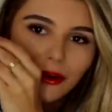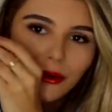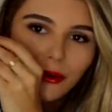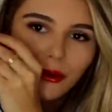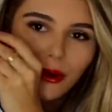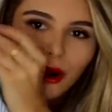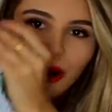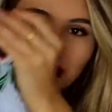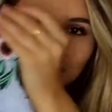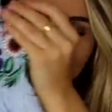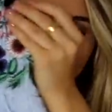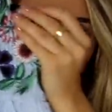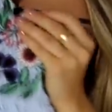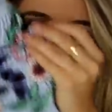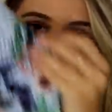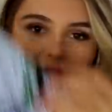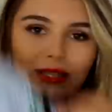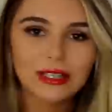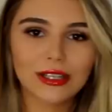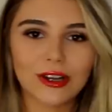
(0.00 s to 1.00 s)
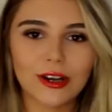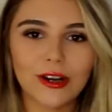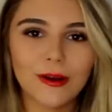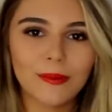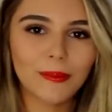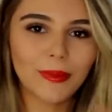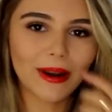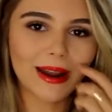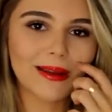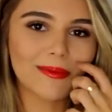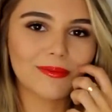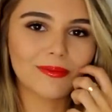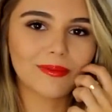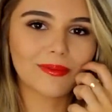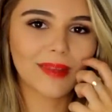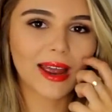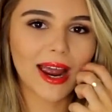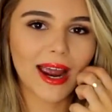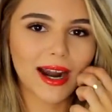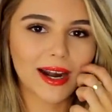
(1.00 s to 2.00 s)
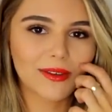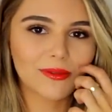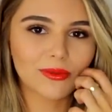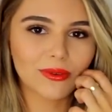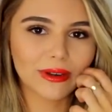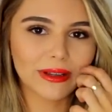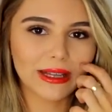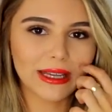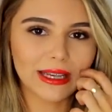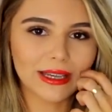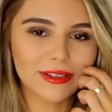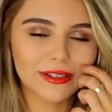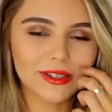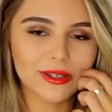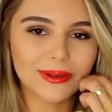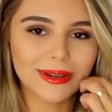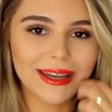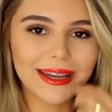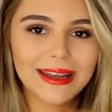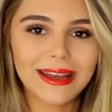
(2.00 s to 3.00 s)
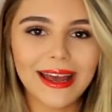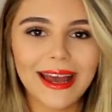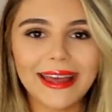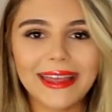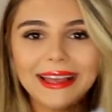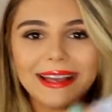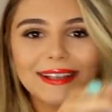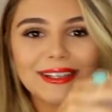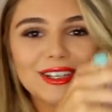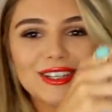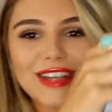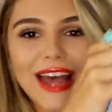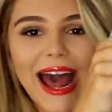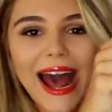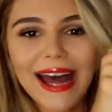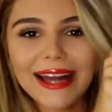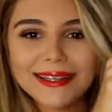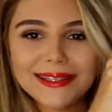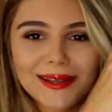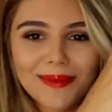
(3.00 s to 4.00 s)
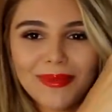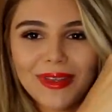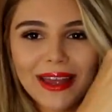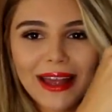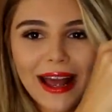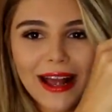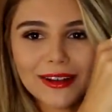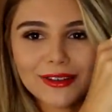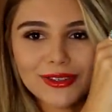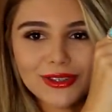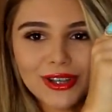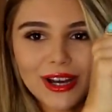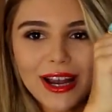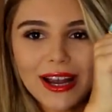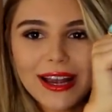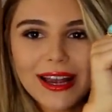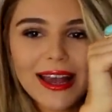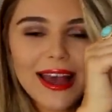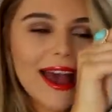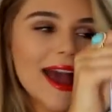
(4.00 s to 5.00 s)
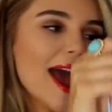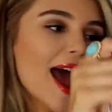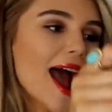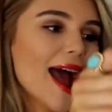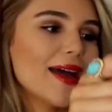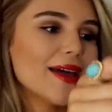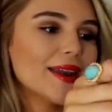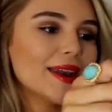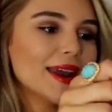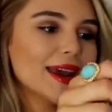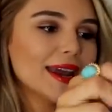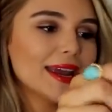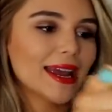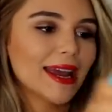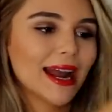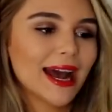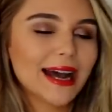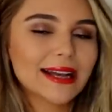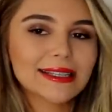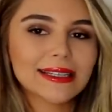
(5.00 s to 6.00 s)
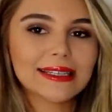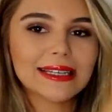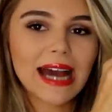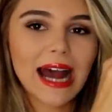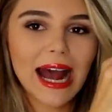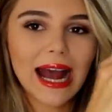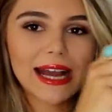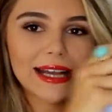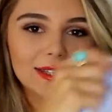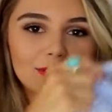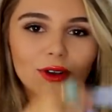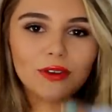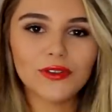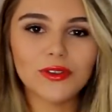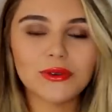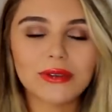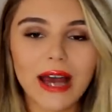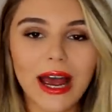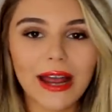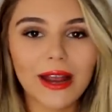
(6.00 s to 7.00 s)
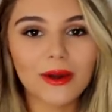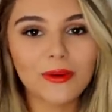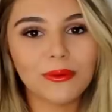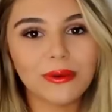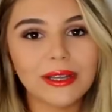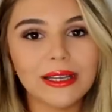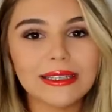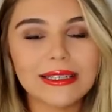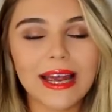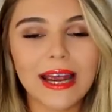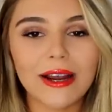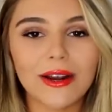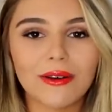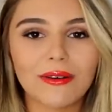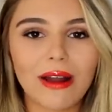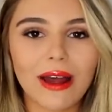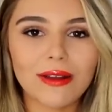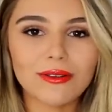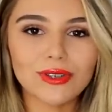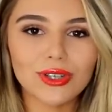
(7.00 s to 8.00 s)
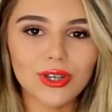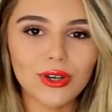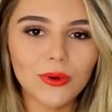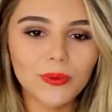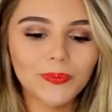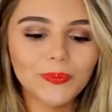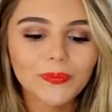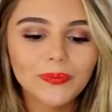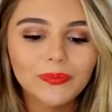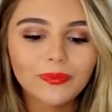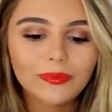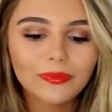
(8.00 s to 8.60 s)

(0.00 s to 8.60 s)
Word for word: across the skirt, but I'm kind of really into it. I think it just adds something extra, and it has a tie, so if you tie it really tight around you,